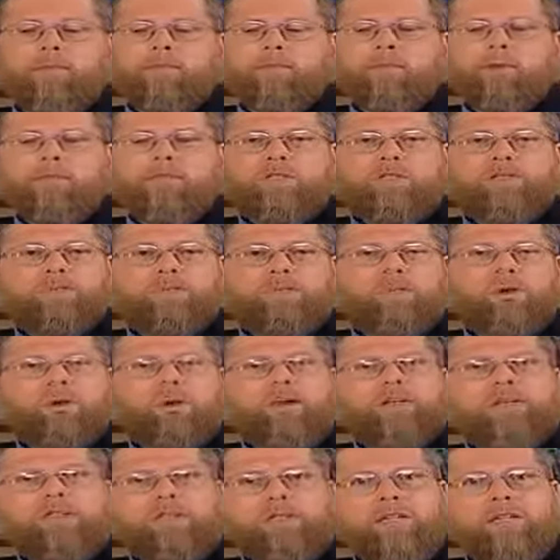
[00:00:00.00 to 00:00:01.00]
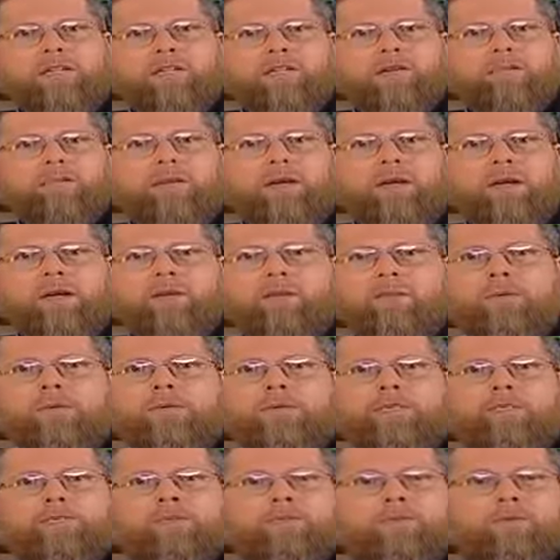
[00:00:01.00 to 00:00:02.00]
was a process by
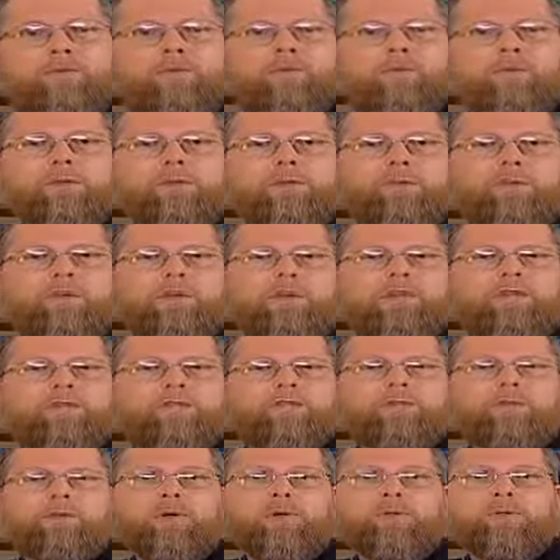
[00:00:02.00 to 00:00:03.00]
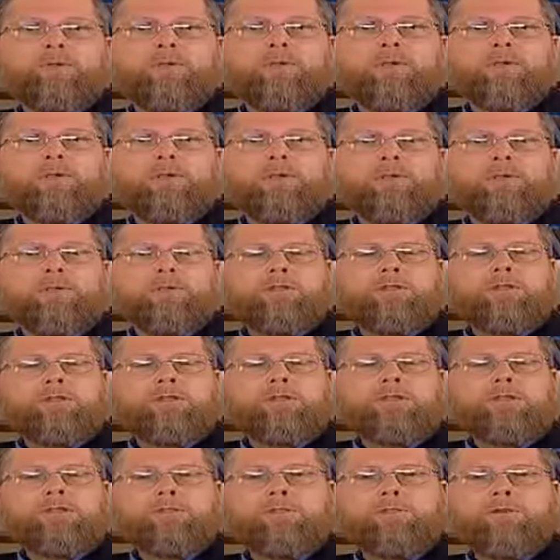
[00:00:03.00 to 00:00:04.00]
which, through exposure to
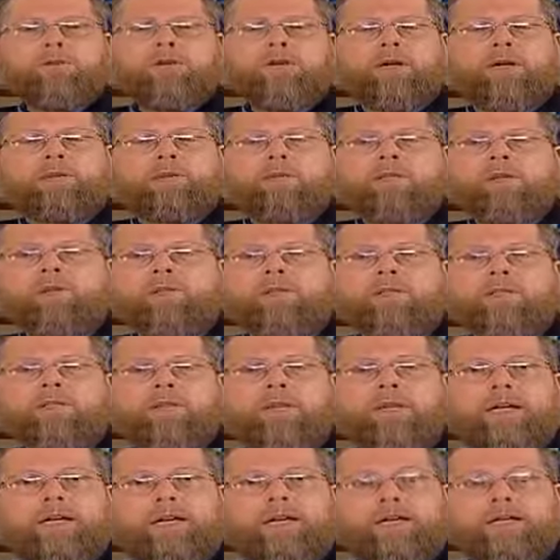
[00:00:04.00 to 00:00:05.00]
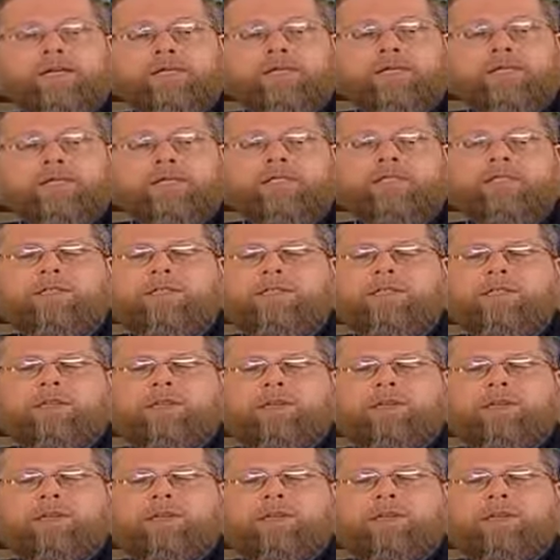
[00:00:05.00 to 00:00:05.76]
the primordial elements,